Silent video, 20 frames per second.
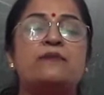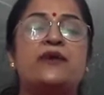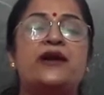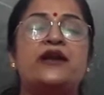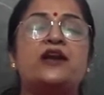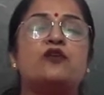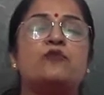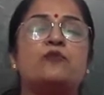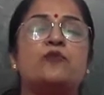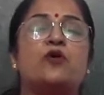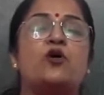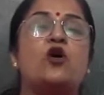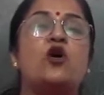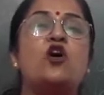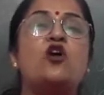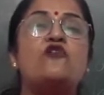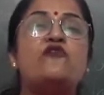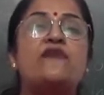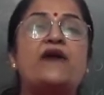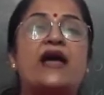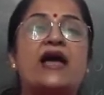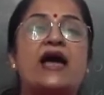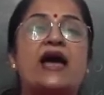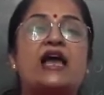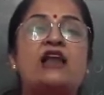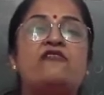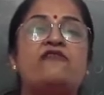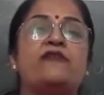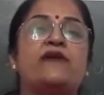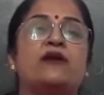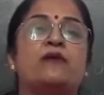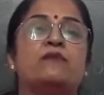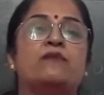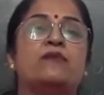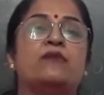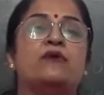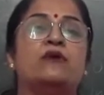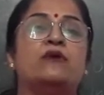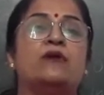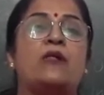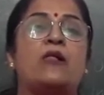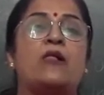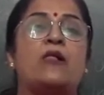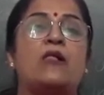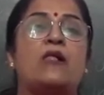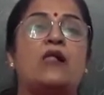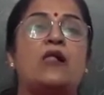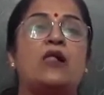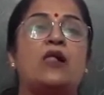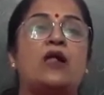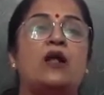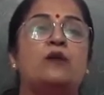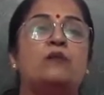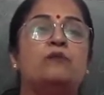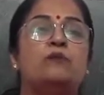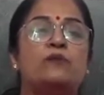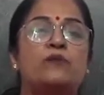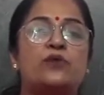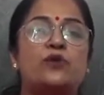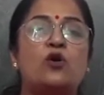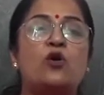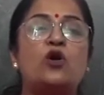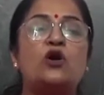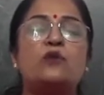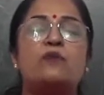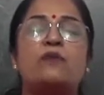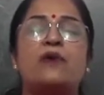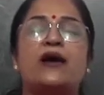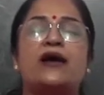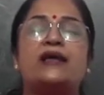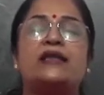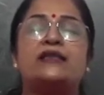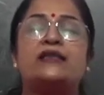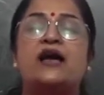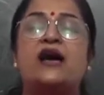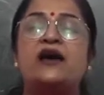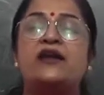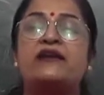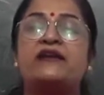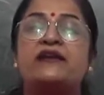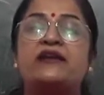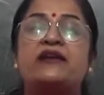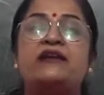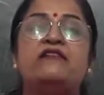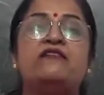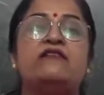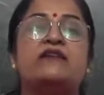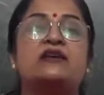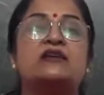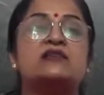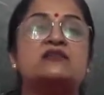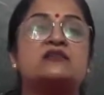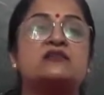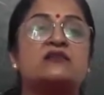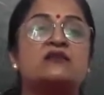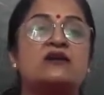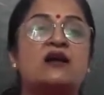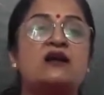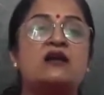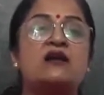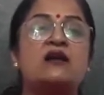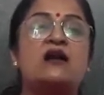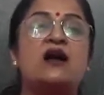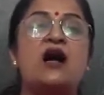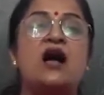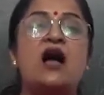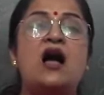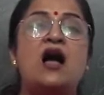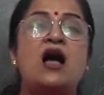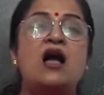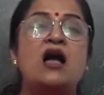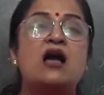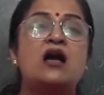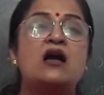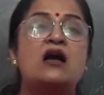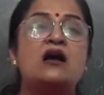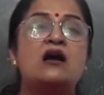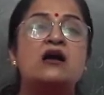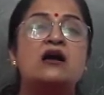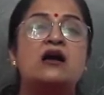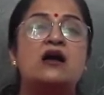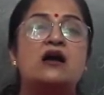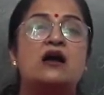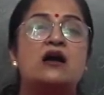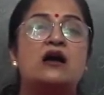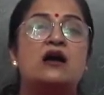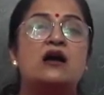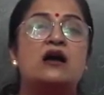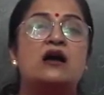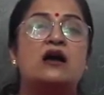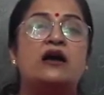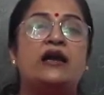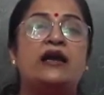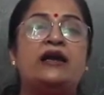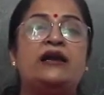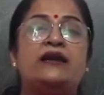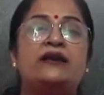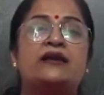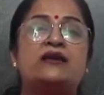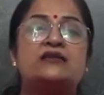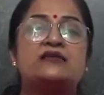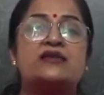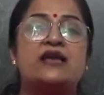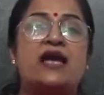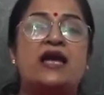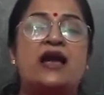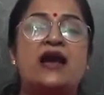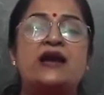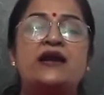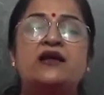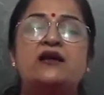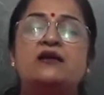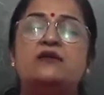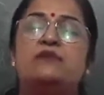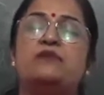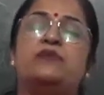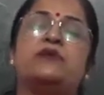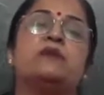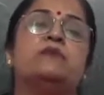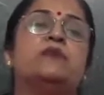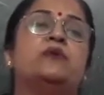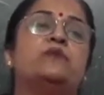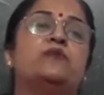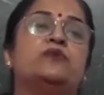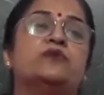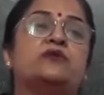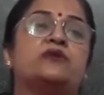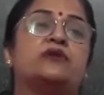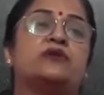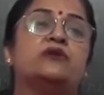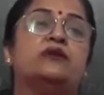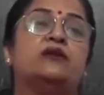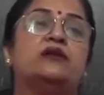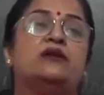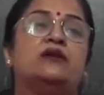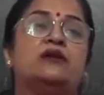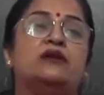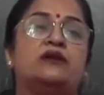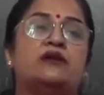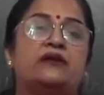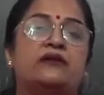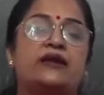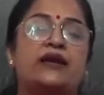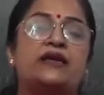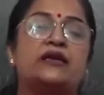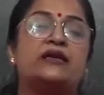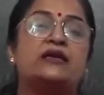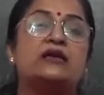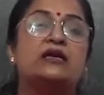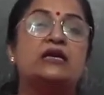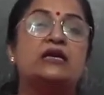made up of alluvium brought by the rivers Ganga, Indus and Brahmaputra. Right?